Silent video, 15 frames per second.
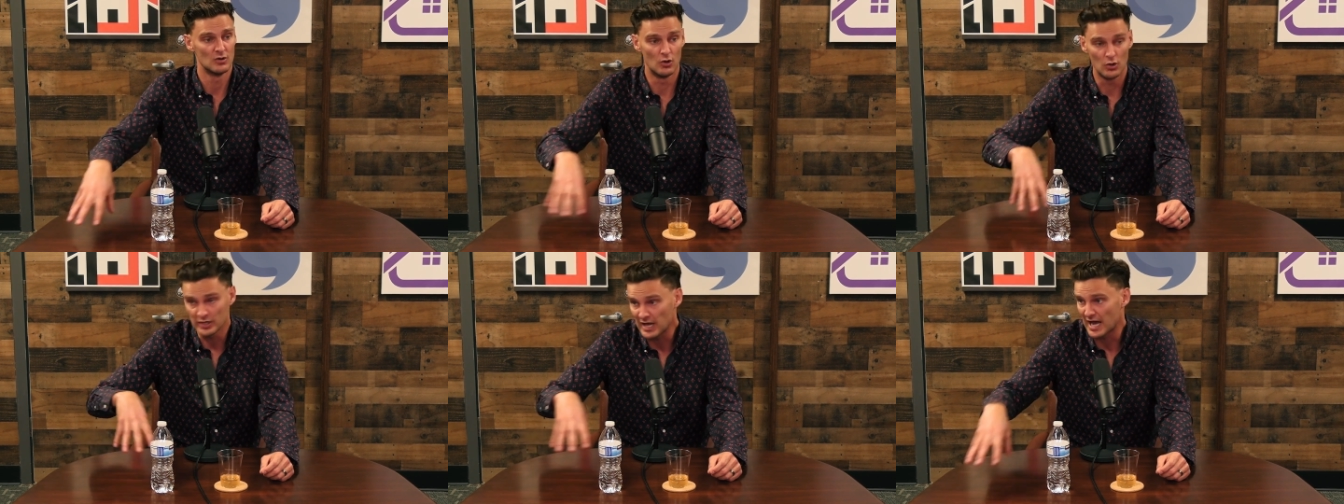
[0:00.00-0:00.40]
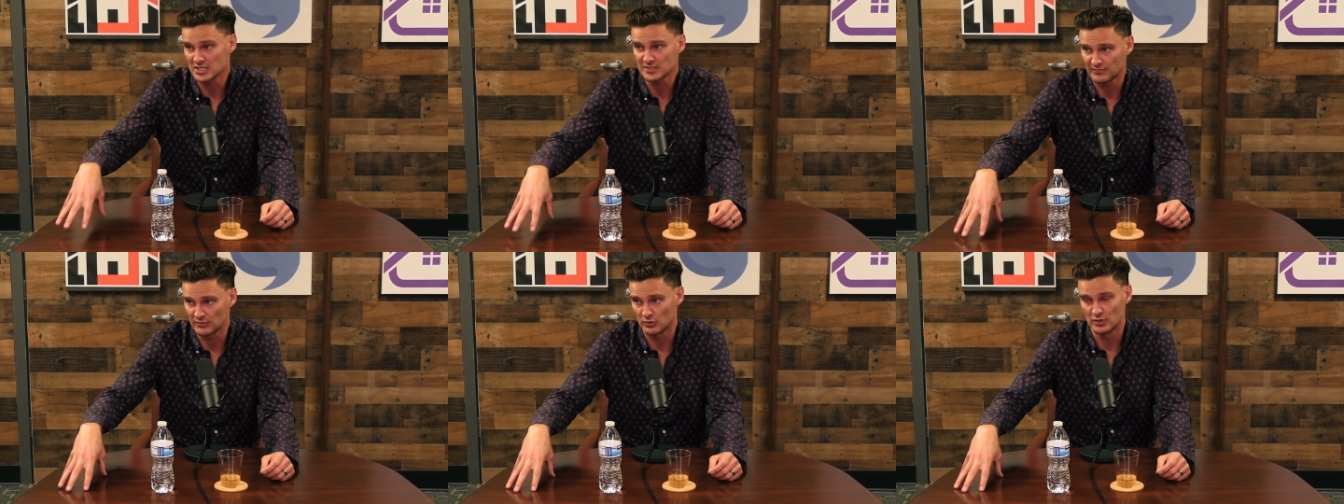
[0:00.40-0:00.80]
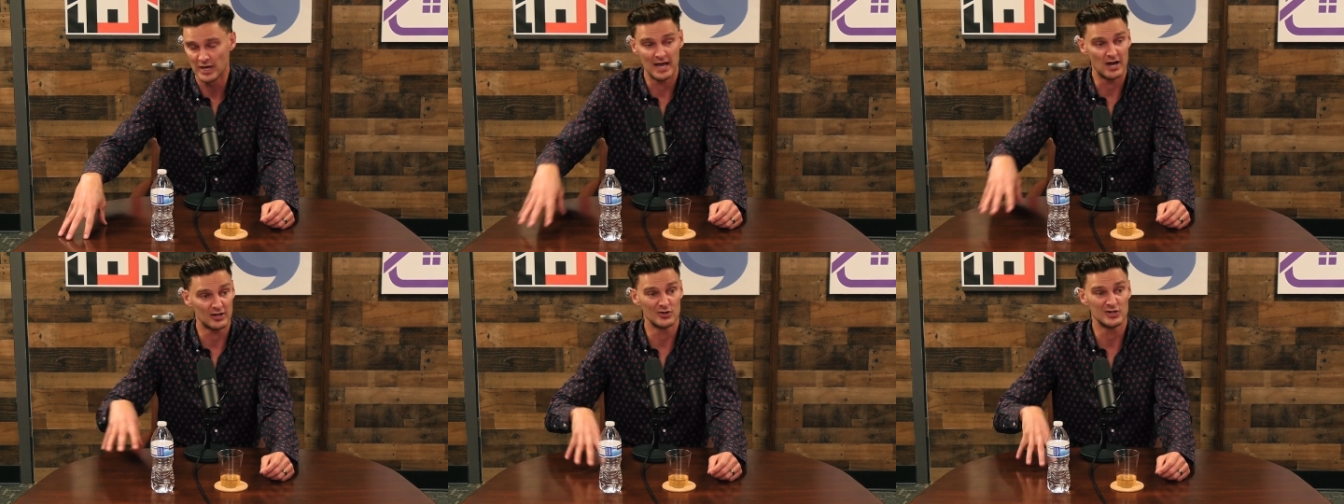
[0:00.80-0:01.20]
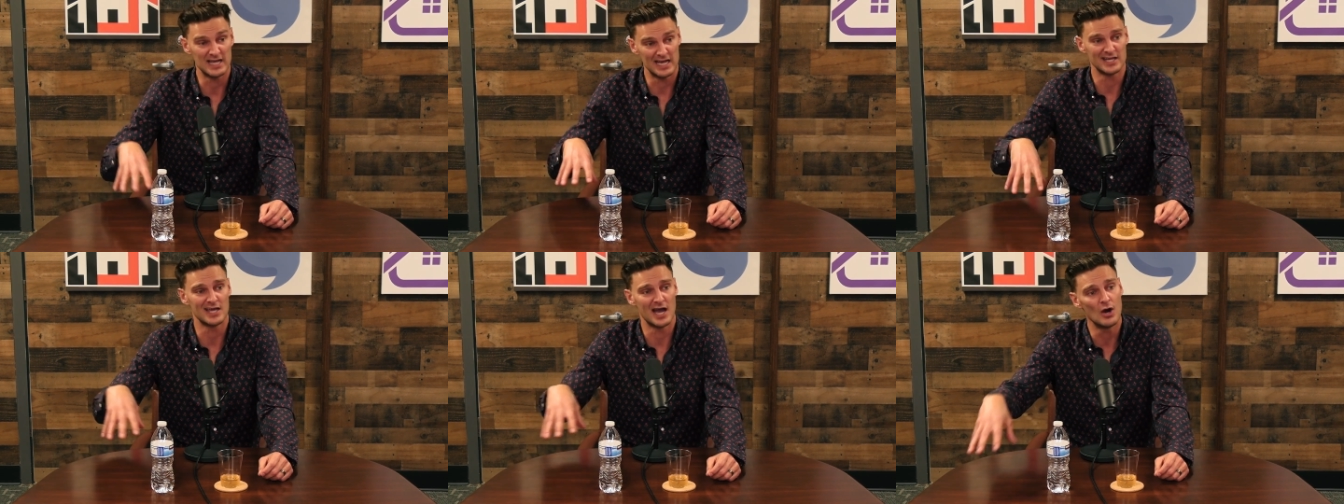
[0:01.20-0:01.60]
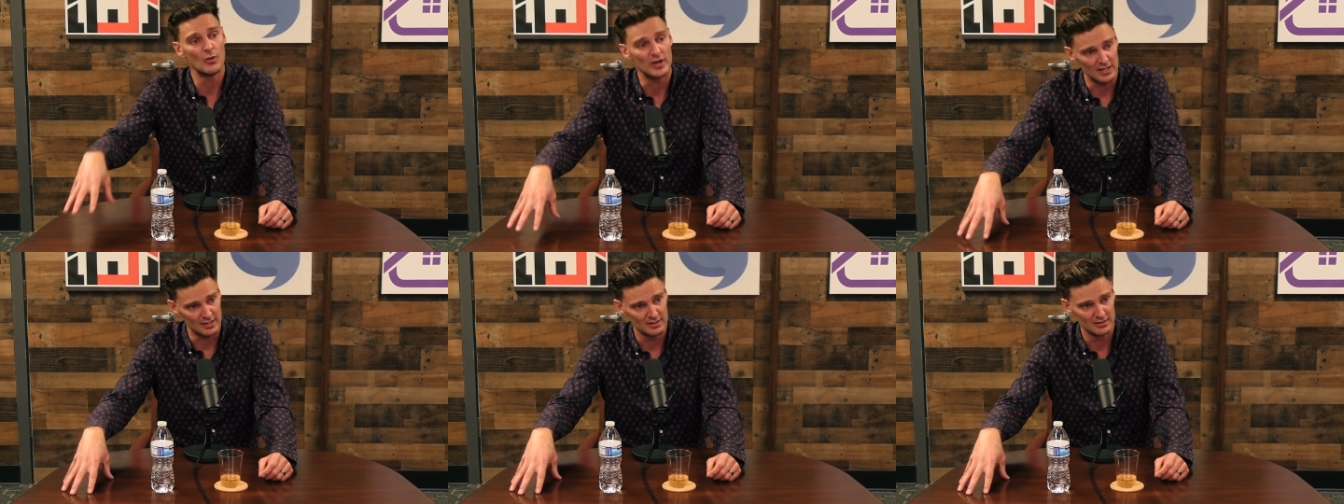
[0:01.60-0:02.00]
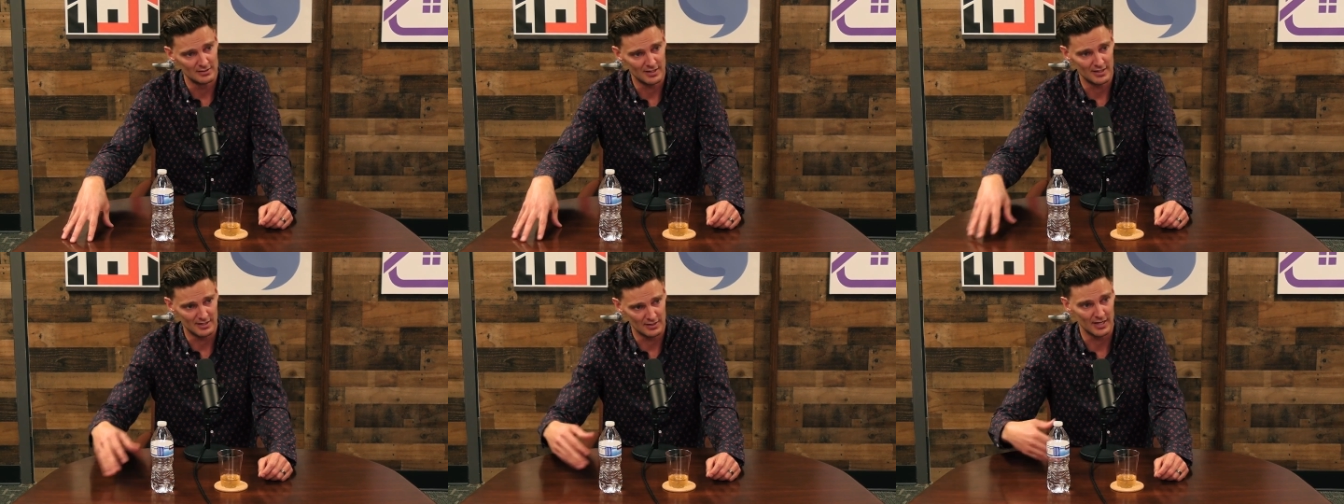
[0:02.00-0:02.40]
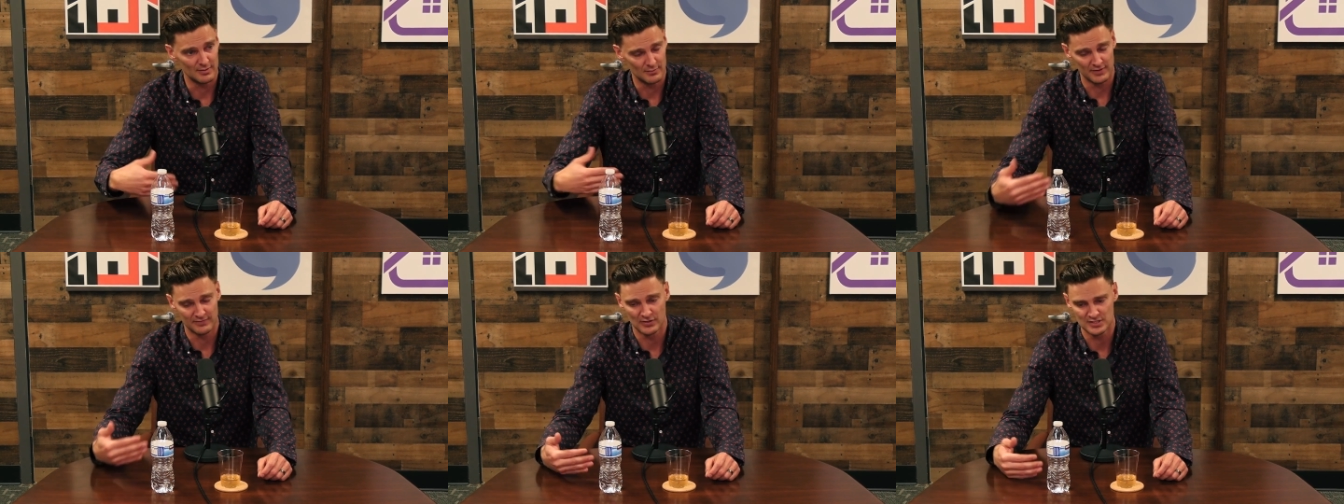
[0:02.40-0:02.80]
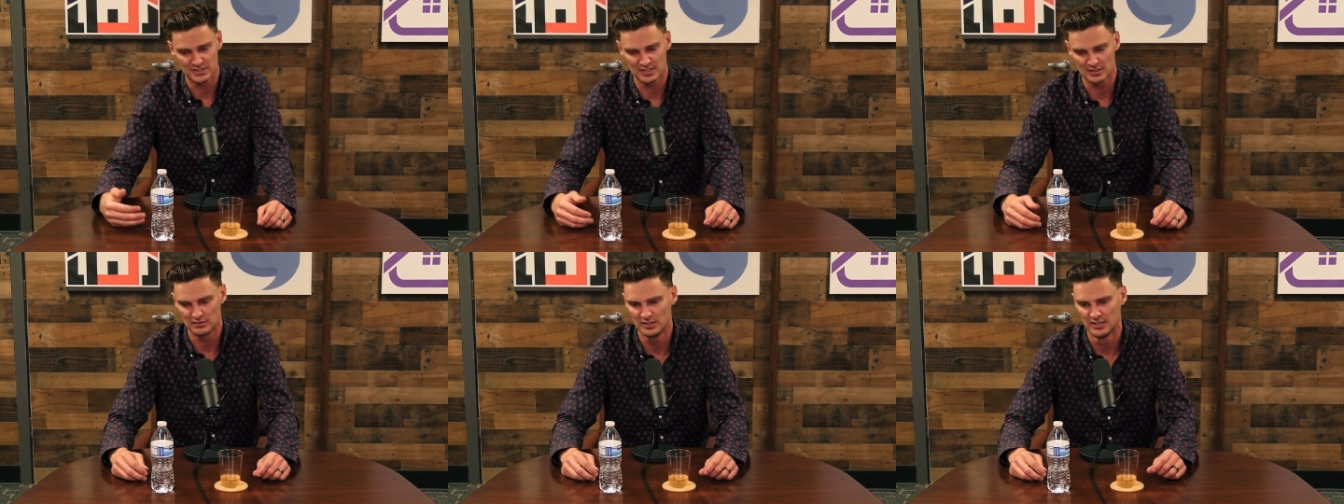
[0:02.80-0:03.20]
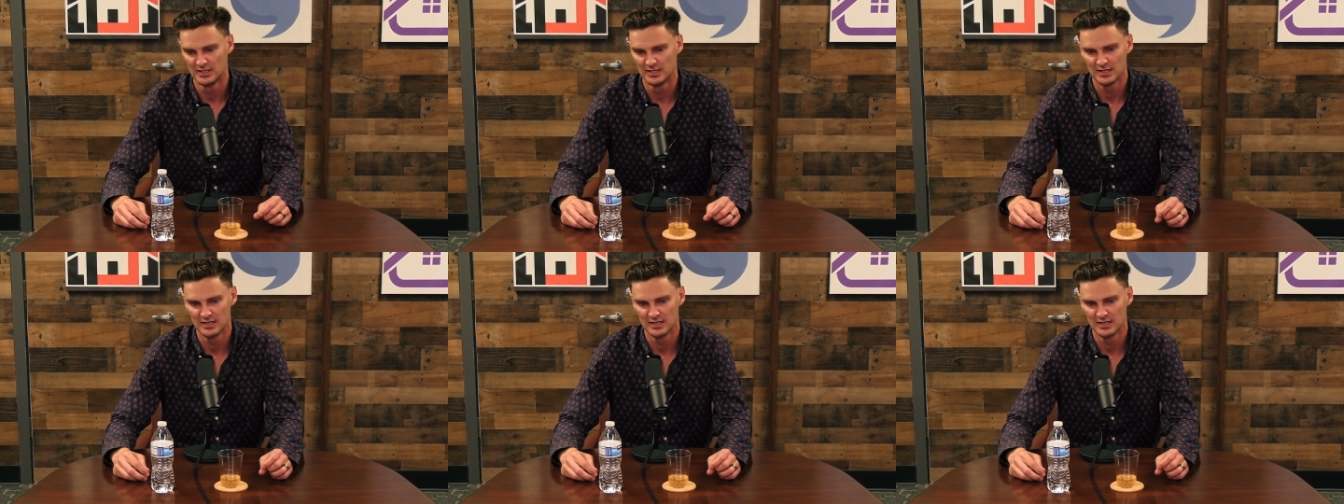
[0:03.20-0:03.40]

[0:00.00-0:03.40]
all cash for, and I could get going in, a, in my first deal.